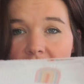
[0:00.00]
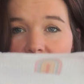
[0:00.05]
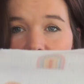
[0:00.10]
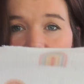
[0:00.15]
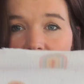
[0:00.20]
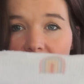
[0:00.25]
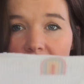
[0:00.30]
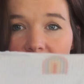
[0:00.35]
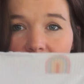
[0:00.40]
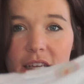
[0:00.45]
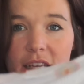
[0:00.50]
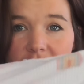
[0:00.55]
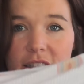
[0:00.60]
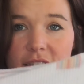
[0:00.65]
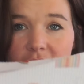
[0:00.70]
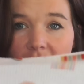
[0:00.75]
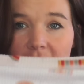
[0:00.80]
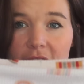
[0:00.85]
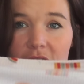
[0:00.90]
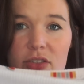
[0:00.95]
and
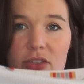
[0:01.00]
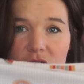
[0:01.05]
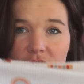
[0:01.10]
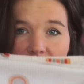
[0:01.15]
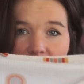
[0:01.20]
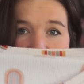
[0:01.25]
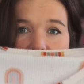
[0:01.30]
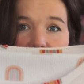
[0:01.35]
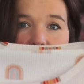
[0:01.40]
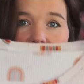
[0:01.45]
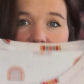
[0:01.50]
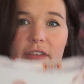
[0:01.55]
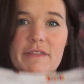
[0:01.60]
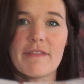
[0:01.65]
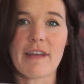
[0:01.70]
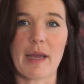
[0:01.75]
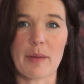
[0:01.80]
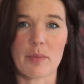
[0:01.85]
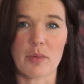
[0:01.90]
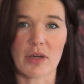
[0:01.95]
I used a yard of
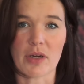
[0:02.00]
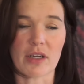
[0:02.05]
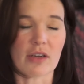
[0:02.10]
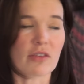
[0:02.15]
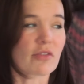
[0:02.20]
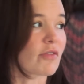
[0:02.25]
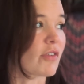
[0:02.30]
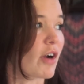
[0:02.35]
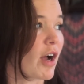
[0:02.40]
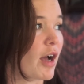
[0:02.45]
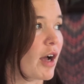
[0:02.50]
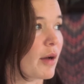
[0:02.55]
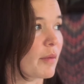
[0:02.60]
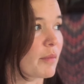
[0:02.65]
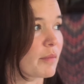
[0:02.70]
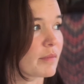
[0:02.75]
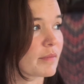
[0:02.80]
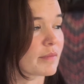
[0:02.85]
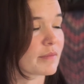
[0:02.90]
fabric from